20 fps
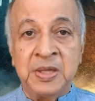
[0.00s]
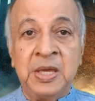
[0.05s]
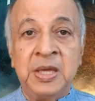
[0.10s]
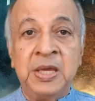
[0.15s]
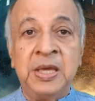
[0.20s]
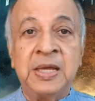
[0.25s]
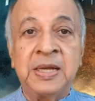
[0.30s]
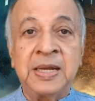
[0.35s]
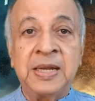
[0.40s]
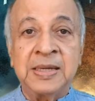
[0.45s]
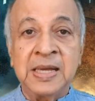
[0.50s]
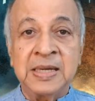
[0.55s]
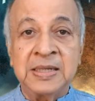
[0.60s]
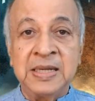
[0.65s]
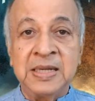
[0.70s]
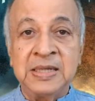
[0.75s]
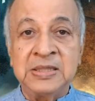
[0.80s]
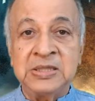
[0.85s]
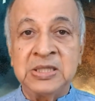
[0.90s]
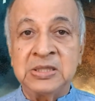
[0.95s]
He
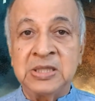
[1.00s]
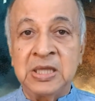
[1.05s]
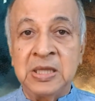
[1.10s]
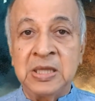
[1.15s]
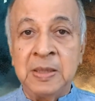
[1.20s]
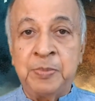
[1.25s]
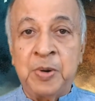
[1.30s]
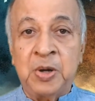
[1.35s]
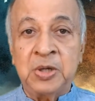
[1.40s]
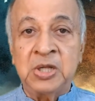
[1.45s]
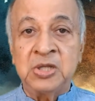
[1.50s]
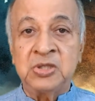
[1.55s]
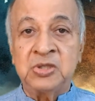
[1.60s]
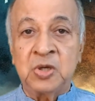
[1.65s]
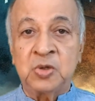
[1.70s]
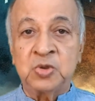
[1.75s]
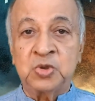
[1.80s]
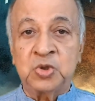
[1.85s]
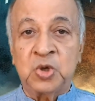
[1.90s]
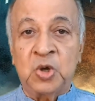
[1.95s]
recognizes the importance
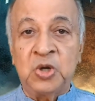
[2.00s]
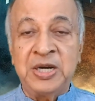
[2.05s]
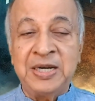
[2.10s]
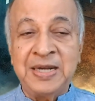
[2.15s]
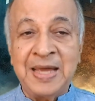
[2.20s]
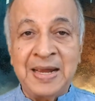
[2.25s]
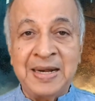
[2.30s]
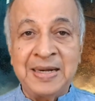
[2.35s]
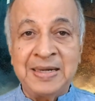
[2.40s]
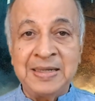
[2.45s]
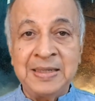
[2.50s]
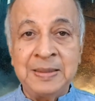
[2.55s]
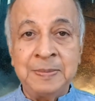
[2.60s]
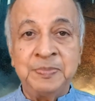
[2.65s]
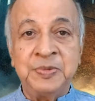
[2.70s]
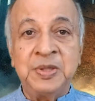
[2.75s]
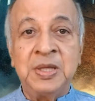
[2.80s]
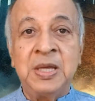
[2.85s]
of solidarity